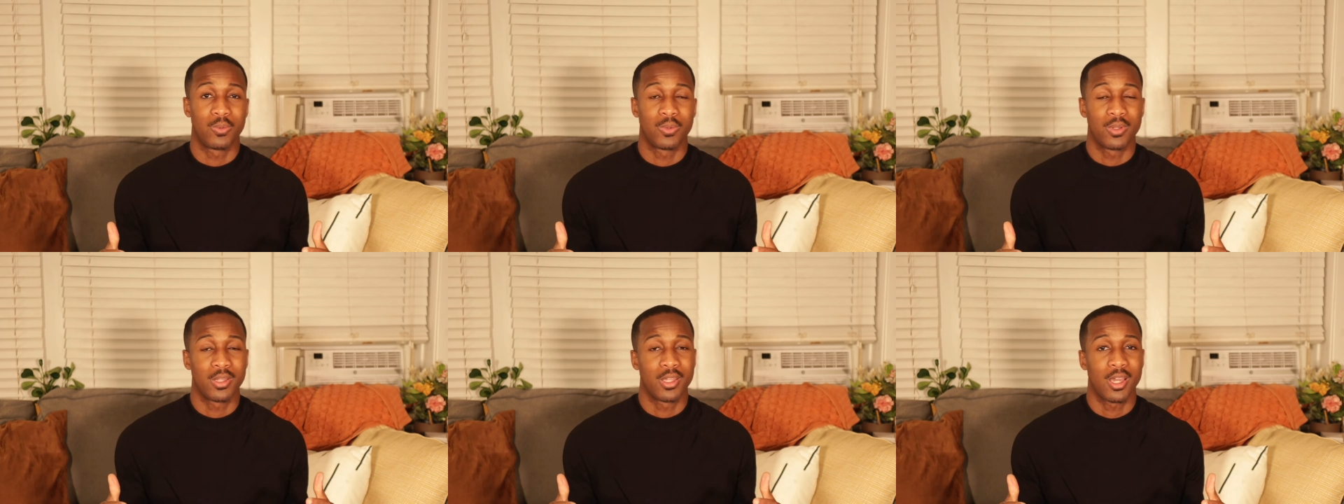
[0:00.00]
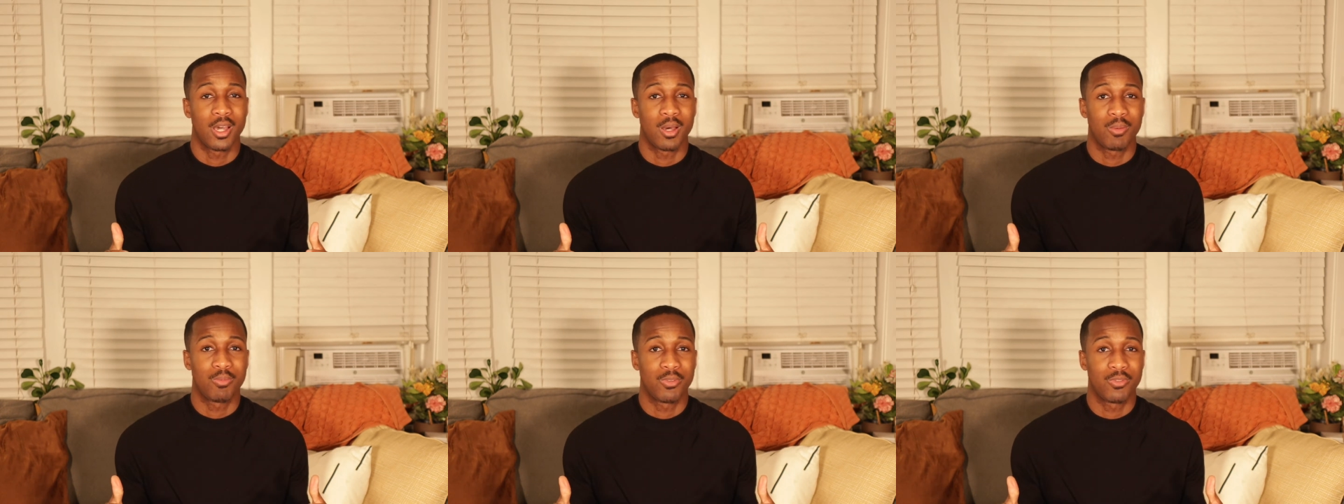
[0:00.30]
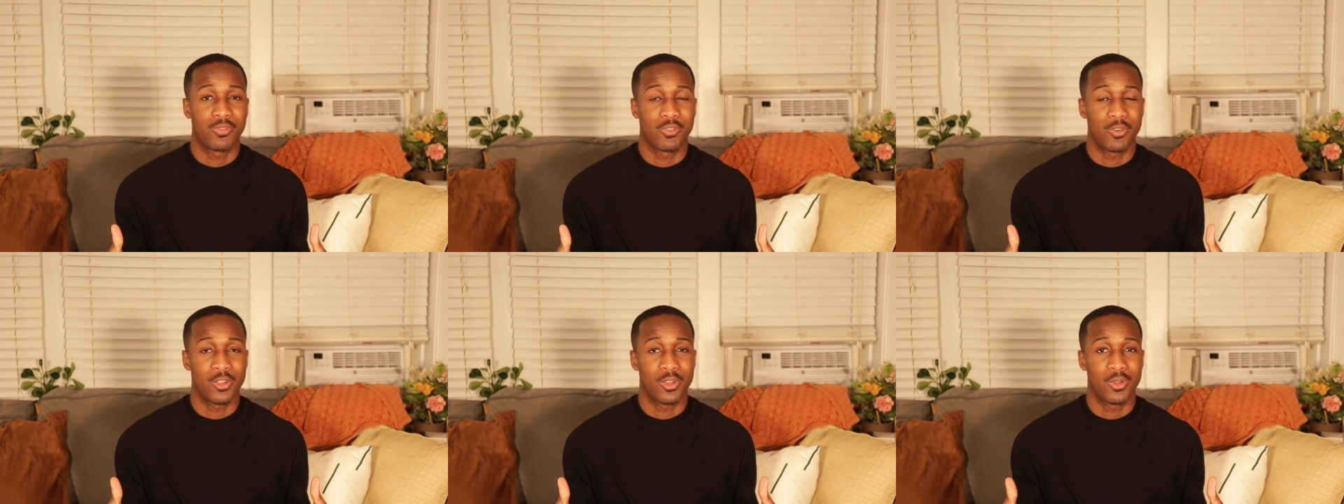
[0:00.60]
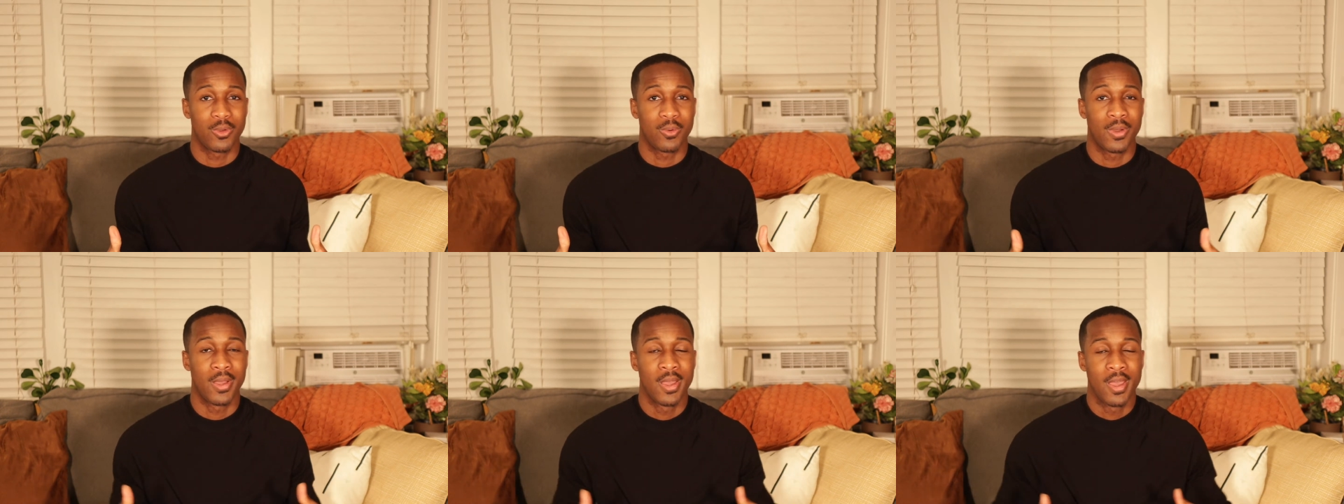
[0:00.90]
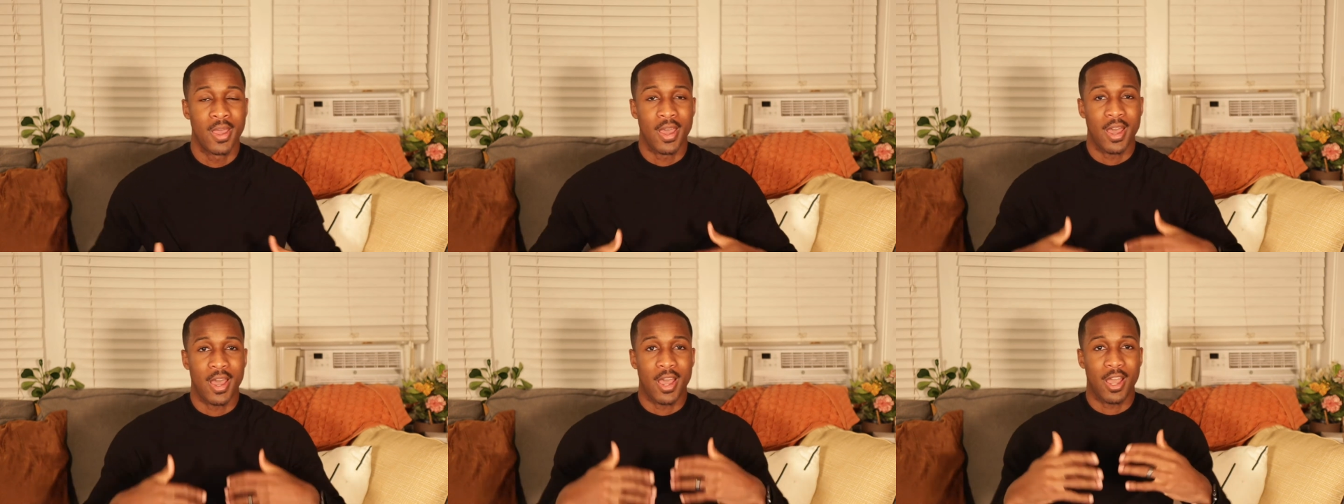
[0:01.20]
really helpful for you
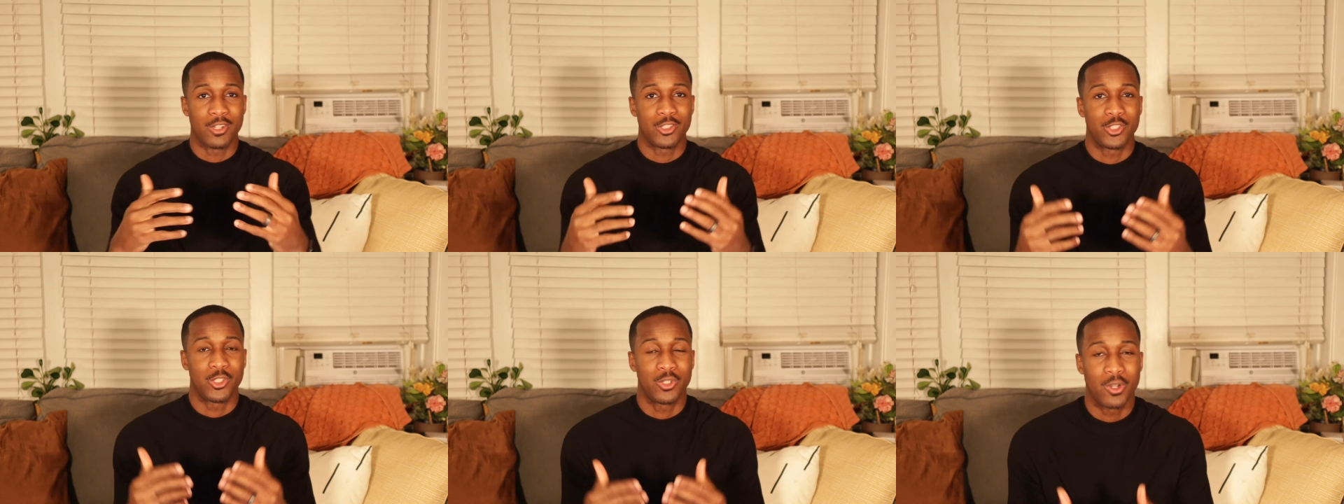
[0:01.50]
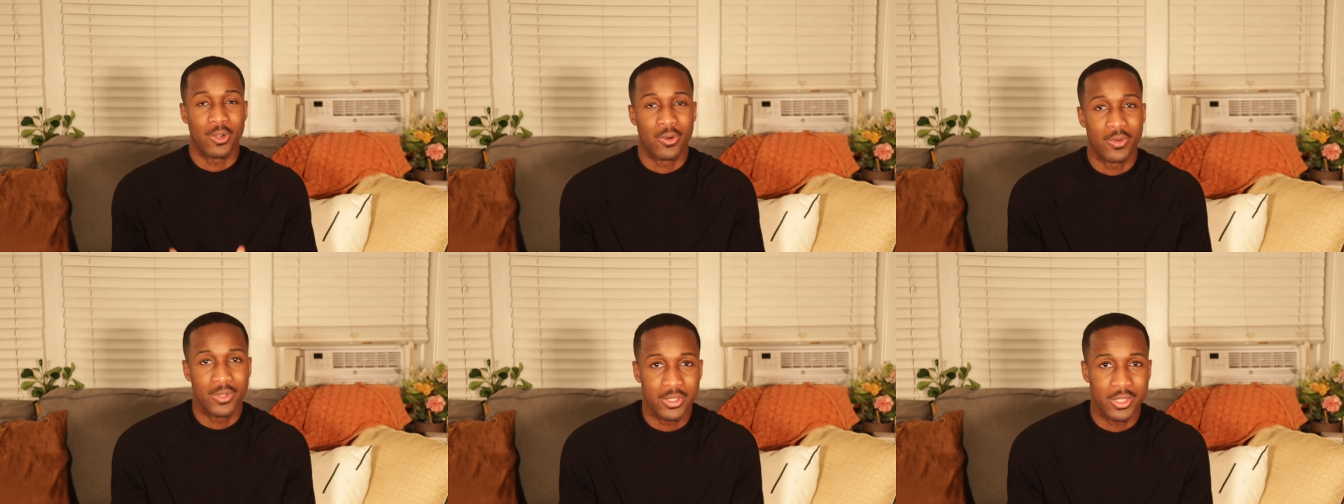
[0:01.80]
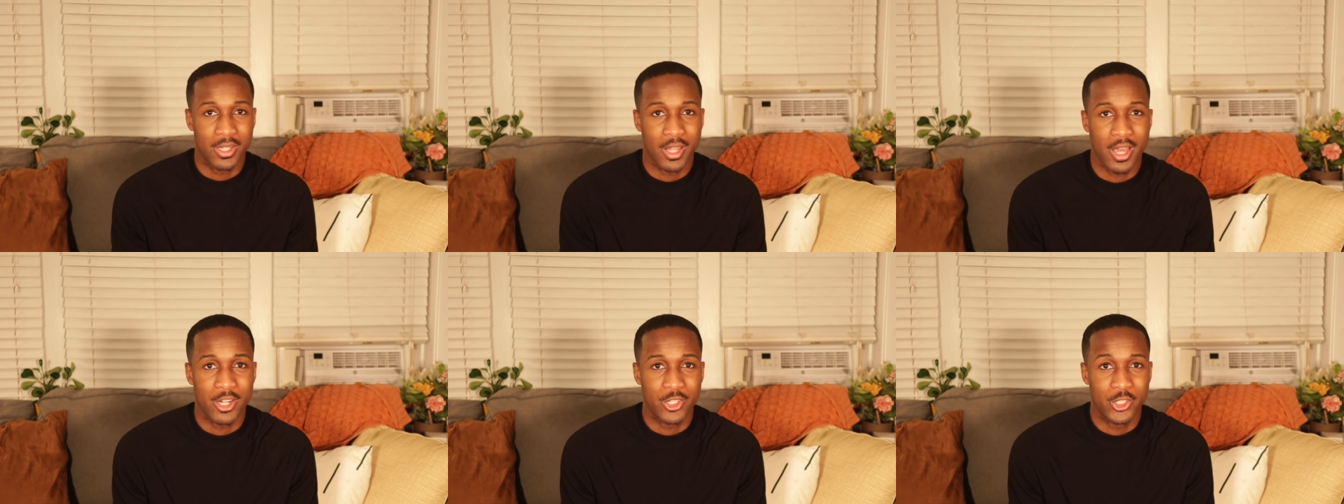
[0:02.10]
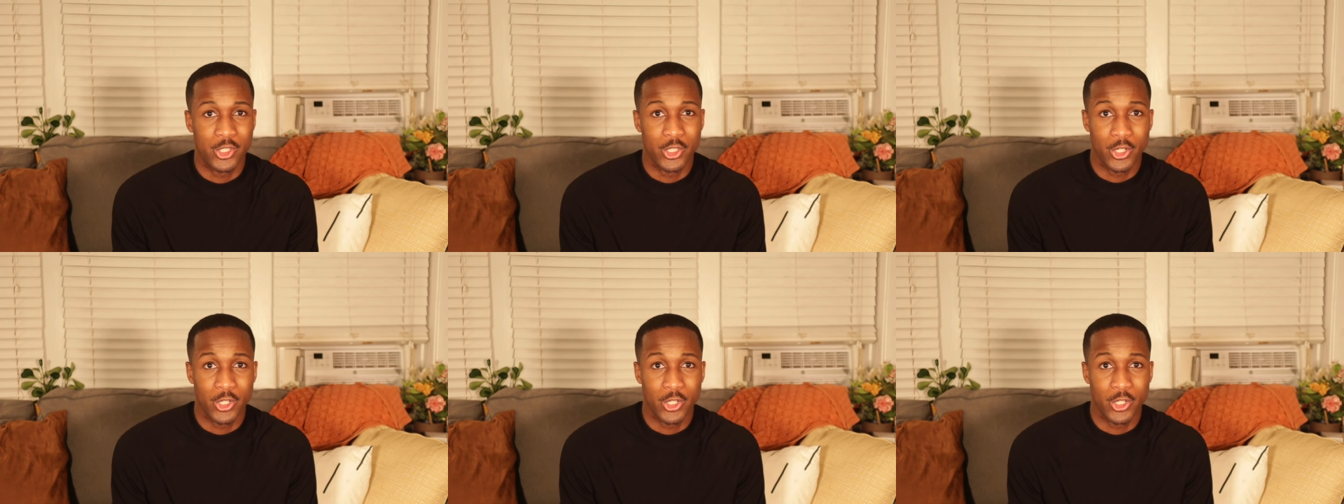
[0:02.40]
as you go into that